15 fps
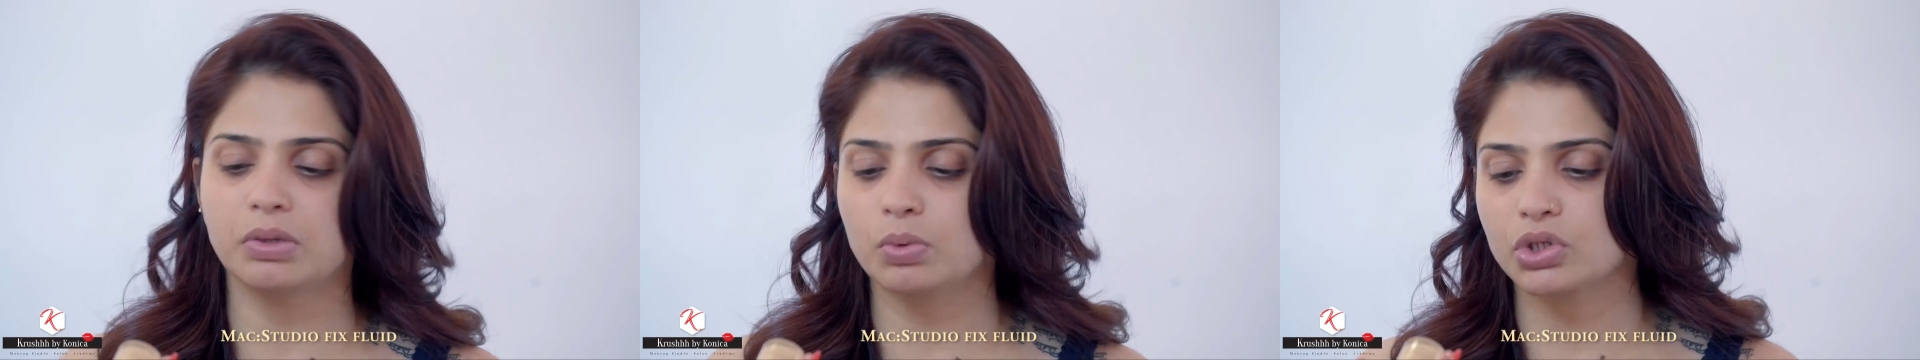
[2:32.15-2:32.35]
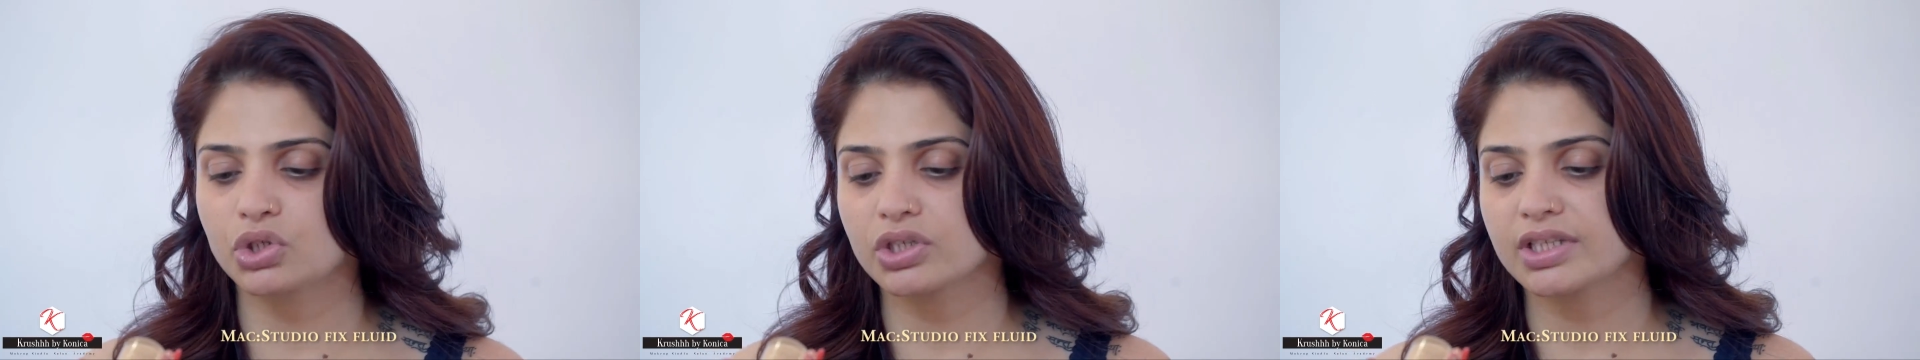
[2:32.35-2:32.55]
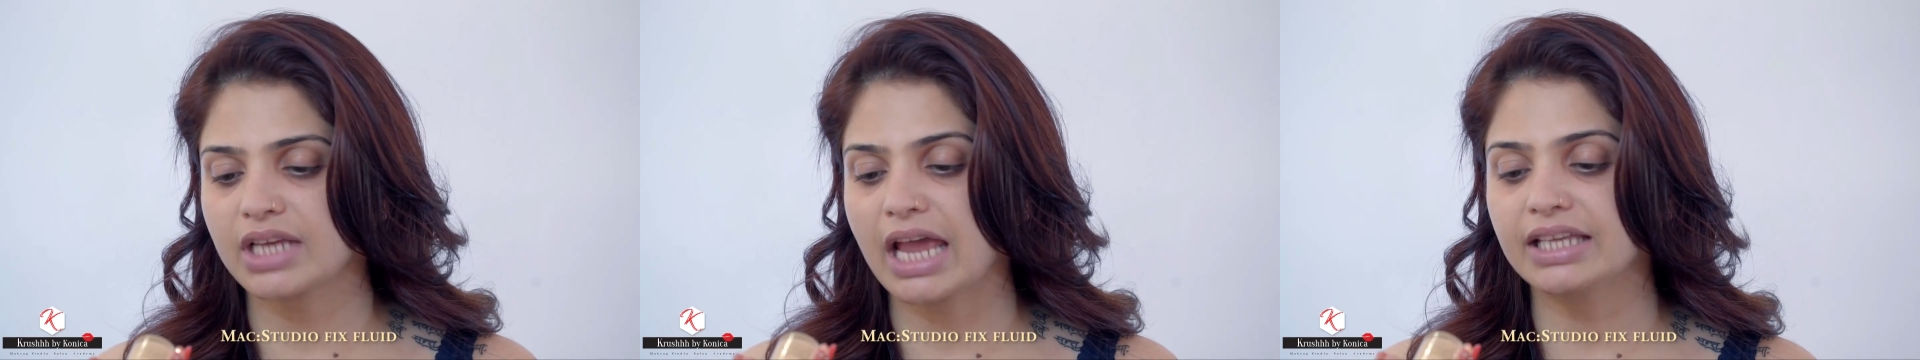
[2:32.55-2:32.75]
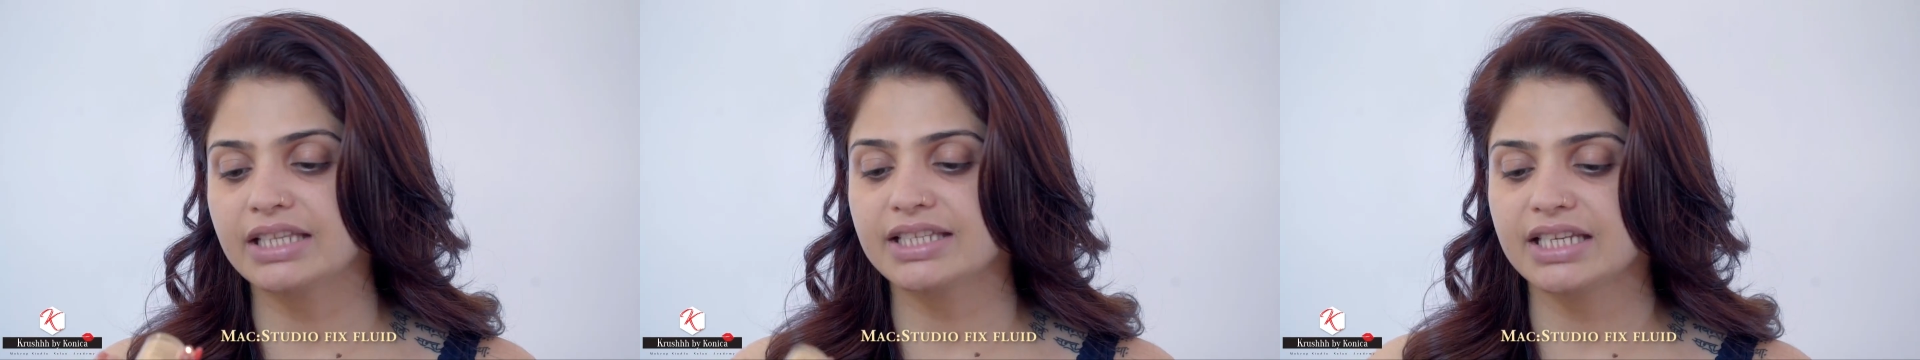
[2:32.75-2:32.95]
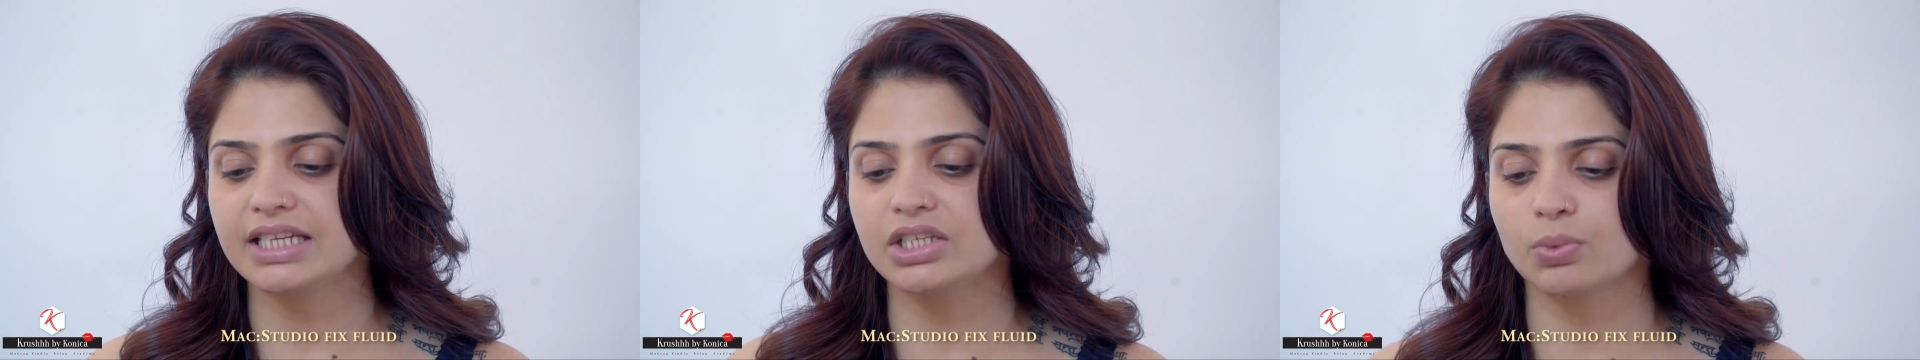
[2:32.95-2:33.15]
which is
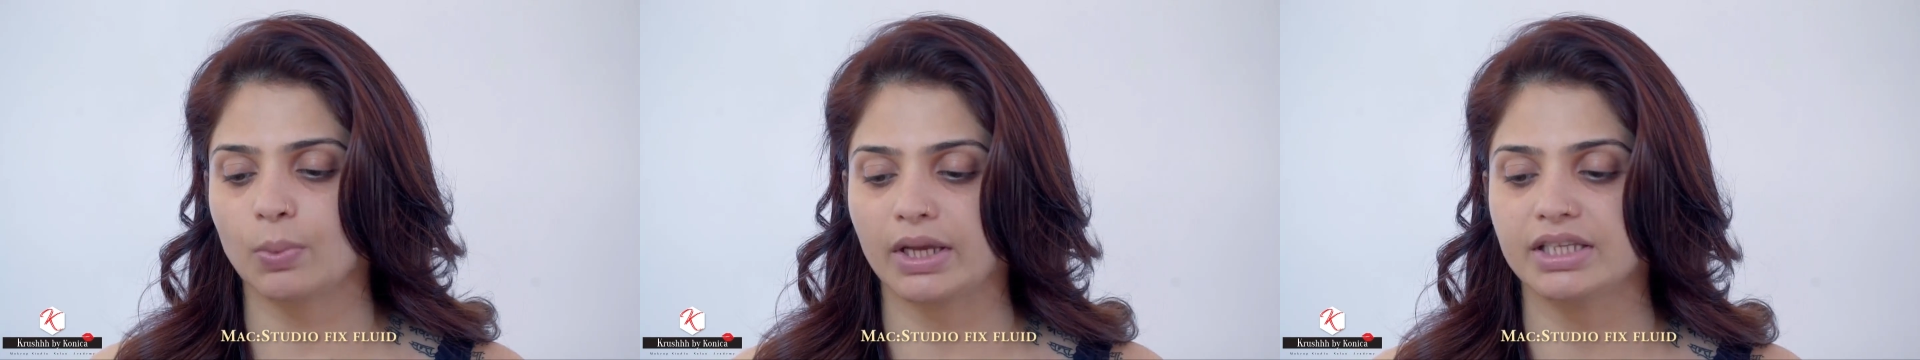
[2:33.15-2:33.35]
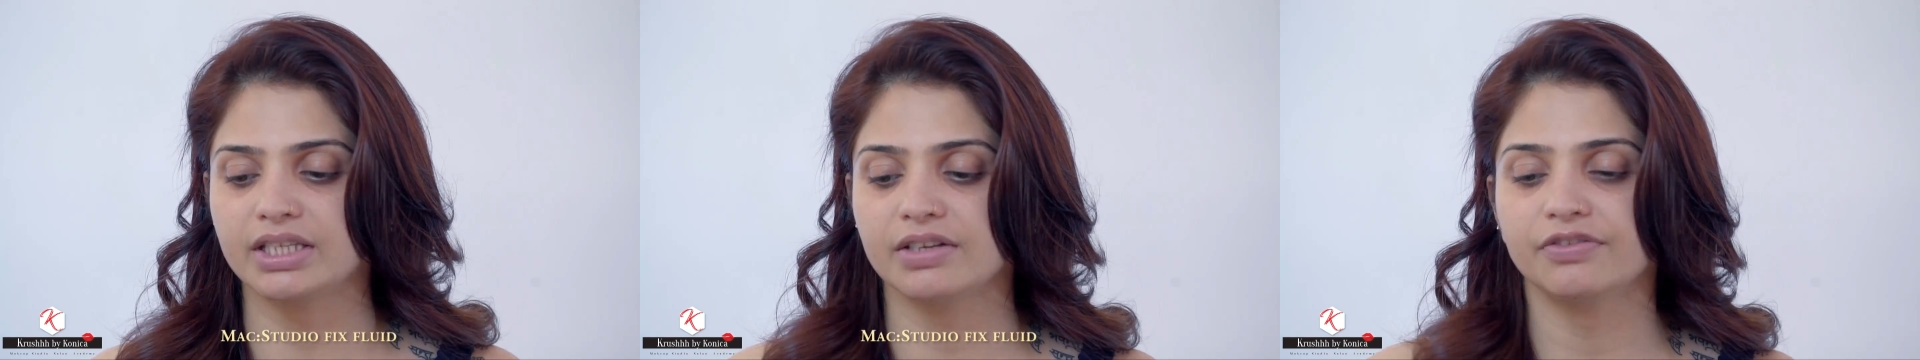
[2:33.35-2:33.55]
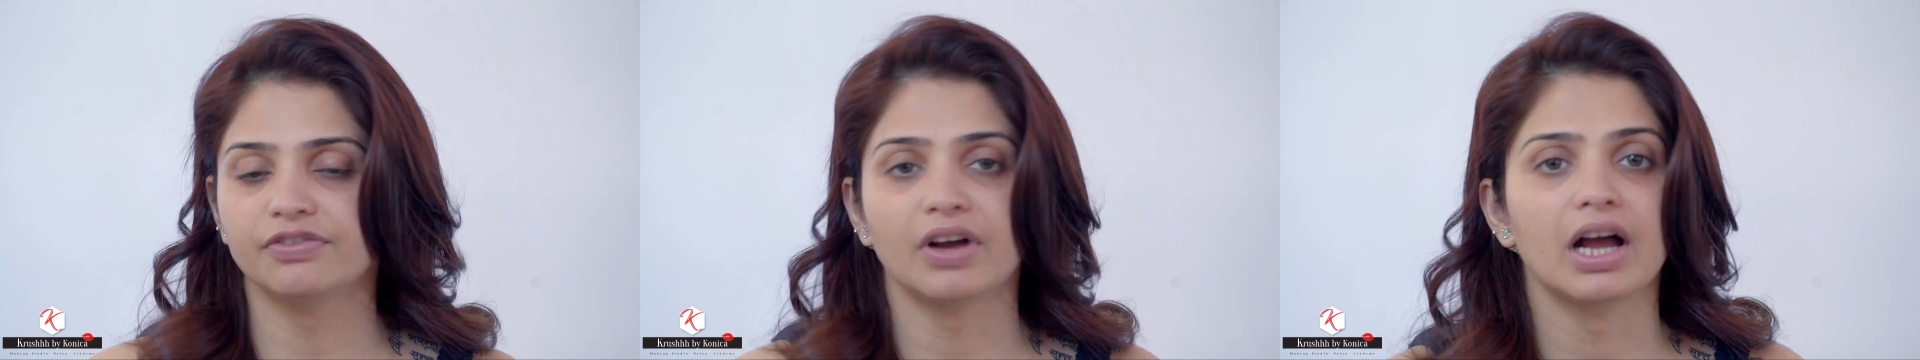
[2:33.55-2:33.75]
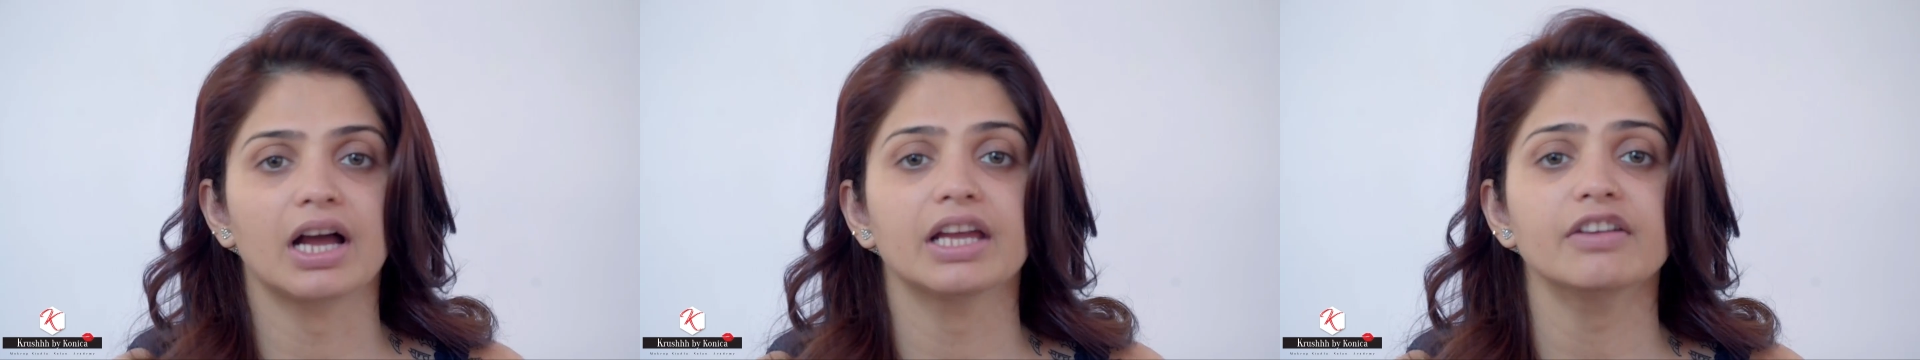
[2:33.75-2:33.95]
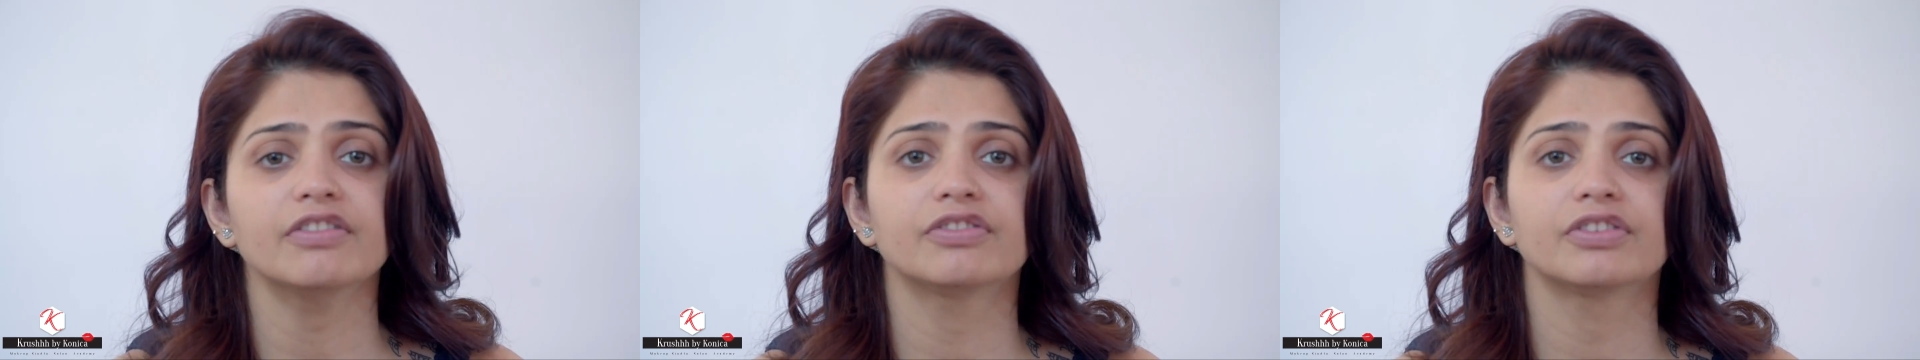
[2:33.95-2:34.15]
NC25